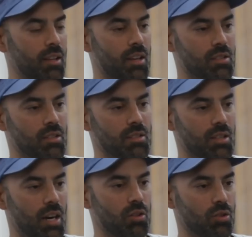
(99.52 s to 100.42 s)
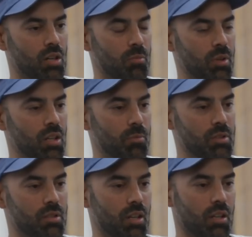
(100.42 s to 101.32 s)
think as a designer coming up,
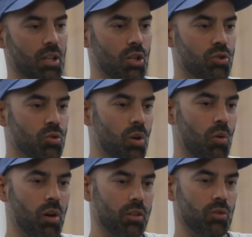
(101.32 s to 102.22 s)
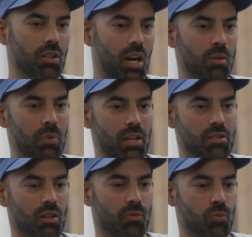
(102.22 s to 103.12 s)
it's like, do I want to align
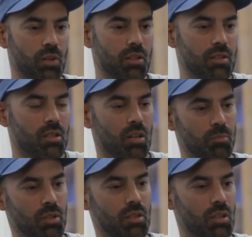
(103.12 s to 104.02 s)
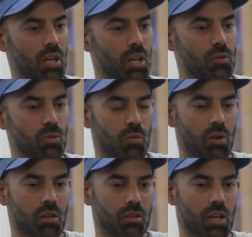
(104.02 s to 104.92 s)
myself with this company? Do I
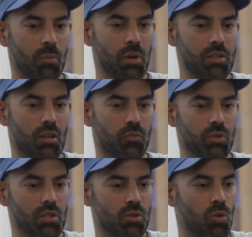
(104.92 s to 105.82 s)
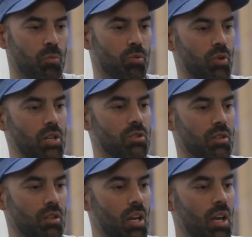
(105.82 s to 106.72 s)
want to align myself with this
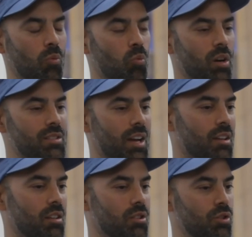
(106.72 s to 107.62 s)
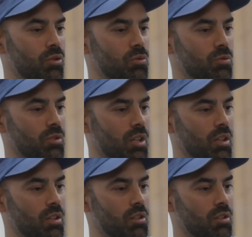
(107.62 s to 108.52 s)
corporation? And what is that going to do
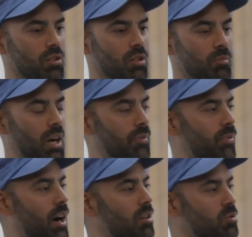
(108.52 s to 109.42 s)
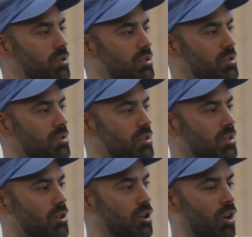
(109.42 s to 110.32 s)
to my followers.
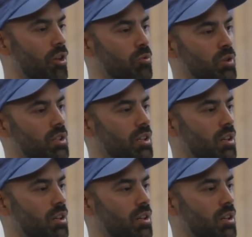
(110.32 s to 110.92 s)
Are they really